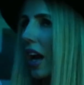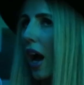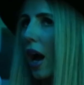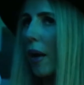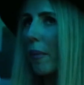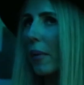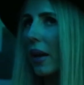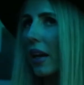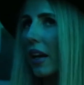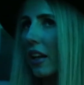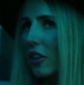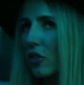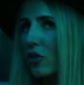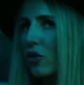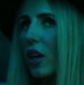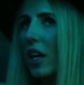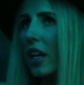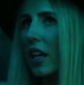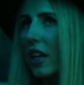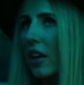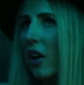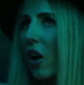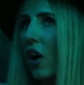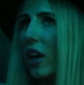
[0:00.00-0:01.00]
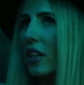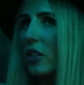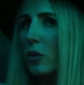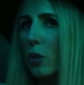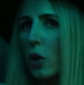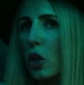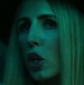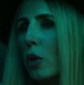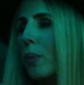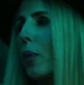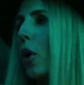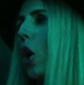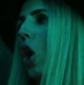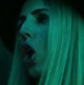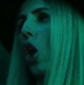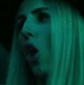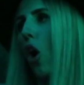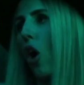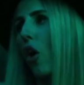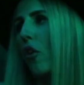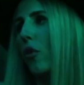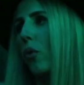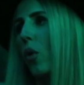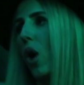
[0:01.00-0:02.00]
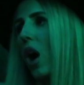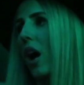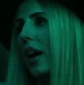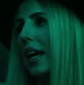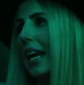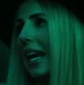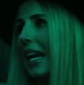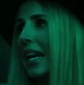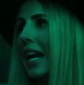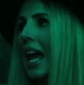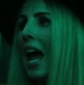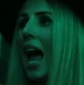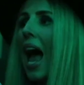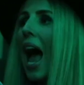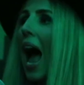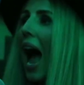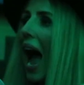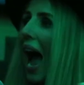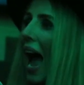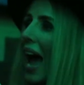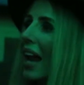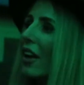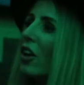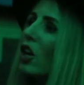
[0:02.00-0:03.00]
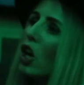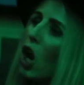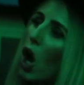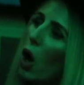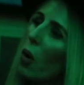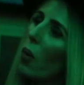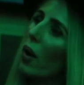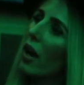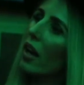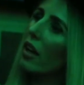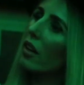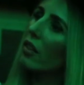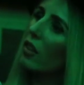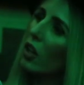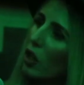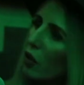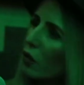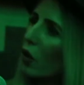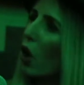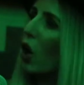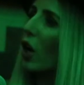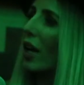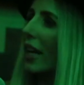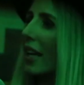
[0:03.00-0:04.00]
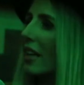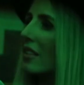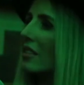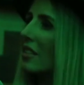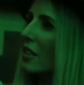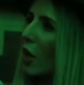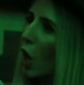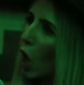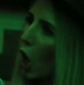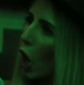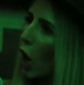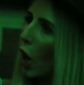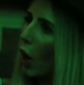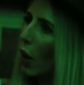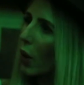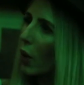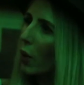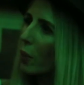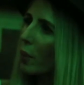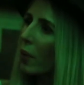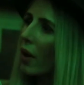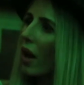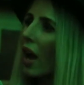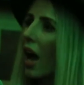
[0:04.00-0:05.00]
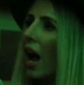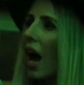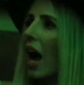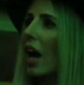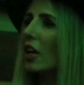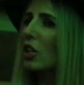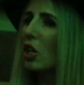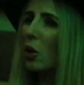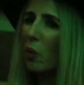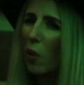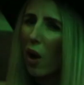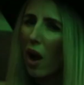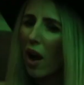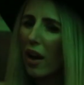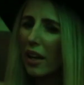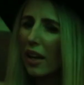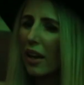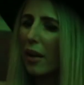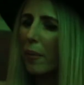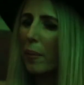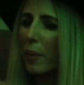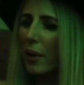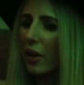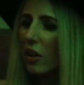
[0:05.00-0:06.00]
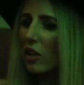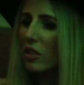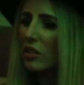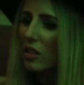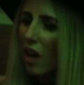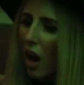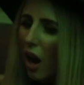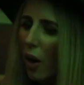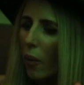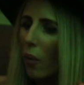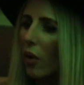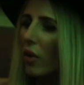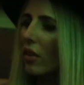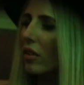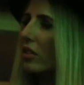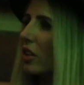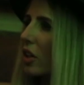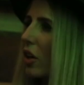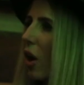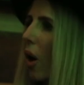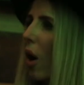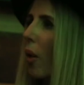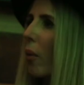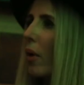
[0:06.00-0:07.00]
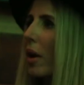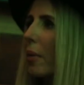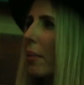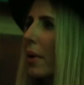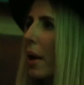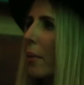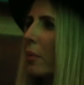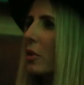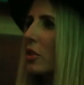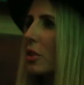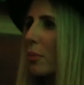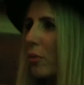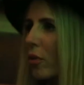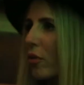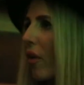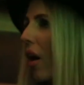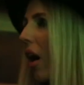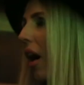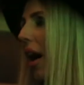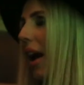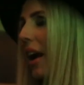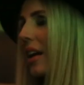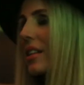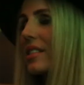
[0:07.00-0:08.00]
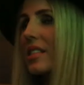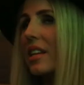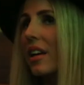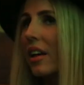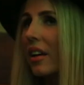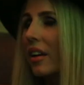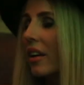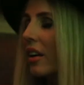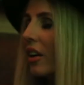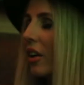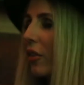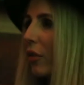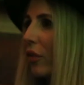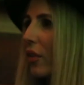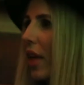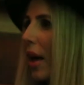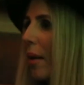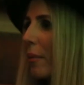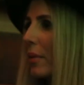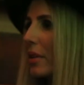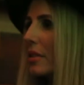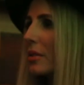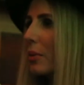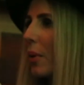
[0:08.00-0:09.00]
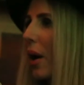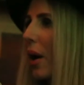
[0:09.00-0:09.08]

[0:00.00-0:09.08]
Yeah, I mean, it's really nice when you put a lot of work in and knowing that you've got kids at home and you're working because I want to be able to provide for them as